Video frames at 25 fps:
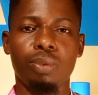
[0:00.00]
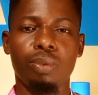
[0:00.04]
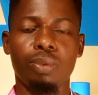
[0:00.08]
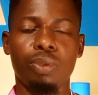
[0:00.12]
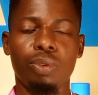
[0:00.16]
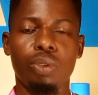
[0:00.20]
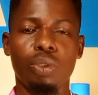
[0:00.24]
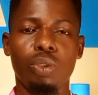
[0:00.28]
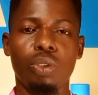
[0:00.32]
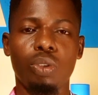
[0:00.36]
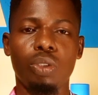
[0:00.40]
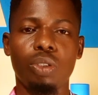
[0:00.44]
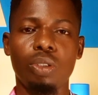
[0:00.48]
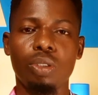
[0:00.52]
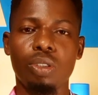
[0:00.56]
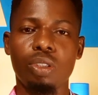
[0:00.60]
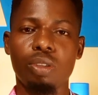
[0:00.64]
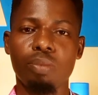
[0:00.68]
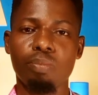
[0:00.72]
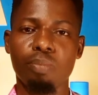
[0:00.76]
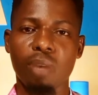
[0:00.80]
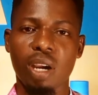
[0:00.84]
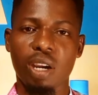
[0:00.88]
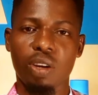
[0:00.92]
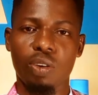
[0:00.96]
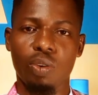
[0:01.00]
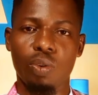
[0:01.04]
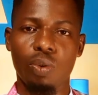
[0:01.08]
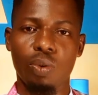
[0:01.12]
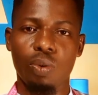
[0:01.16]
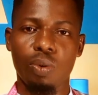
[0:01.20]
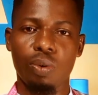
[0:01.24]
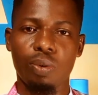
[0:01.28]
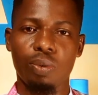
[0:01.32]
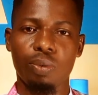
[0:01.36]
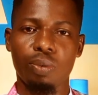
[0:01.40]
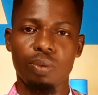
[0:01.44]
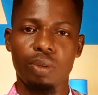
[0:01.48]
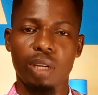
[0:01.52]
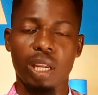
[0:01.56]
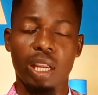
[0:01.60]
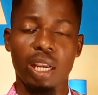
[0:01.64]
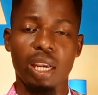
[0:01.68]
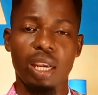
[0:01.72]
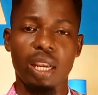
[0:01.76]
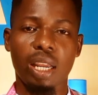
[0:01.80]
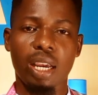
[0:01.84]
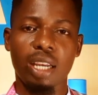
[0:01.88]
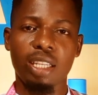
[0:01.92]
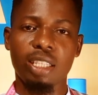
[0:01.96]
you use mako, a
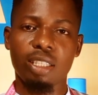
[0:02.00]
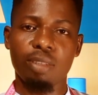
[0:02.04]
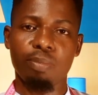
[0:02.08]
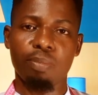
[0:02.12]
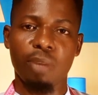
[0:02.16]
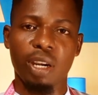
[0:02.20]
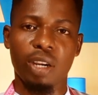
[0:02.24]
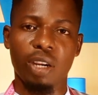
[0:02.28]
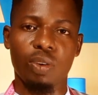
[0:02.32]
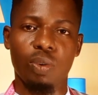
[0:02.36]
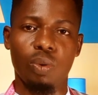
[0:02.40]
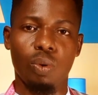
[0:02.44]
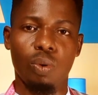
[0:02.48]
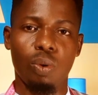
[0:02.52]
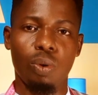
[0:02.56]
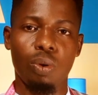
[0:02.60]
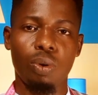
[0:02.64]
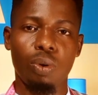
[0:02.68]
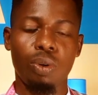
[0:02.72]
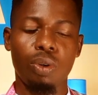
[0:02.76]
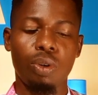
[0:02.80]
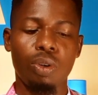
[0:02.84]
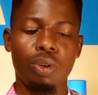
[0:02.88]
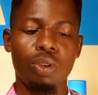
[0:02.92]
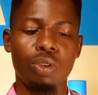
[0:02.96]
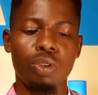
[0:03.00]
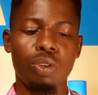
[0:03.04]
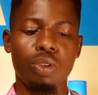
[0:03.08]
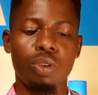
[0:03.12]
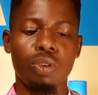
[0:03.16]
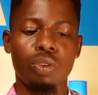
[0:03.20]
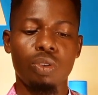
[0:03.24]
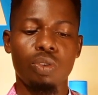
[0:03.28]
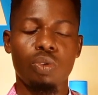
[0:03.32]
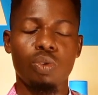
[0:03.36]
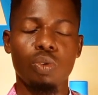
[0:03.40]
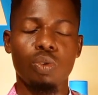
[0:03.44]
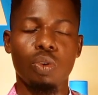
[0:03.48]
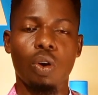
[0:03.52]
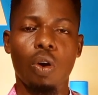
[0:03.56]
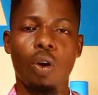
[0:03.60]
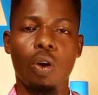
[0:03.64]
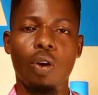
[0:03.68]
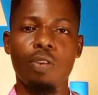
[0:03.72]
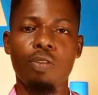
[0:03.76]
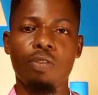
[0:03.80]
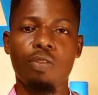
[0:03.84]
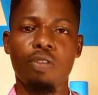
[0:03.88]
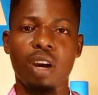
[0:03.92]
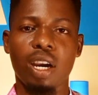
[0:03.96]
light mako, to
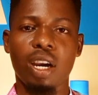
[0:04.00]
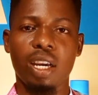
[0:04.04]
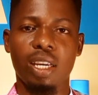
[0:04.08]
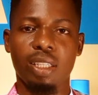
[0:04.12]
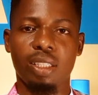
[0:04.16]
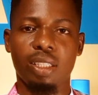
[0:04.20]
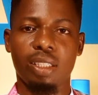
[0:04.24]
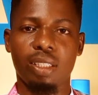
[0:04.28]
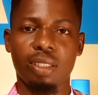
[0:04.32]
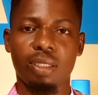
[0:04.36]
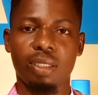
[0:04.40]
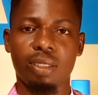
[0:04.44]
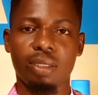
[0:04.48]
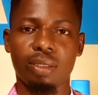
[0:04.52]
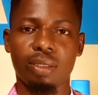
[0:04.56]
cover it